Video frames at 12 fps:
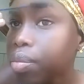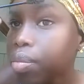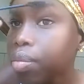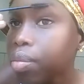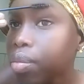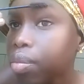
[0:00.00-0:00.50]

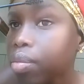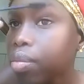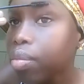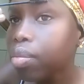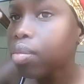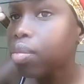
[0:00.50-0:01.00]

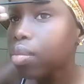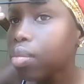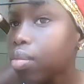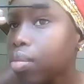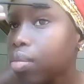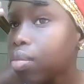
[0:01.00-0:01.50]

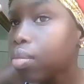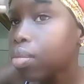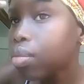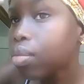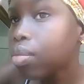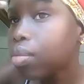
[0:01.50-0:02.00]

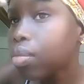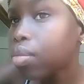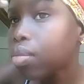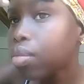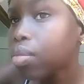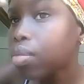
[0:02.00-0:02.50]

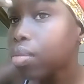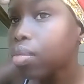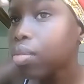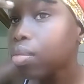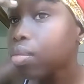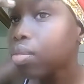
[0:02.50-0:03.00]

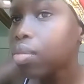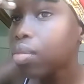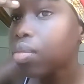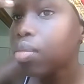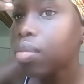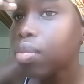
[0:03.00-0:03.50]

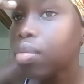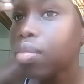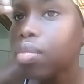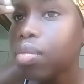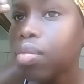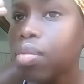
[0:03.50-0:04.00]

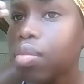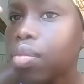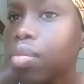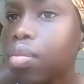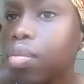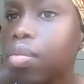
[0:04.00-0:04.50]

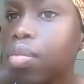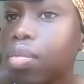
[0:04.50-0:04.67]
(no one is talking)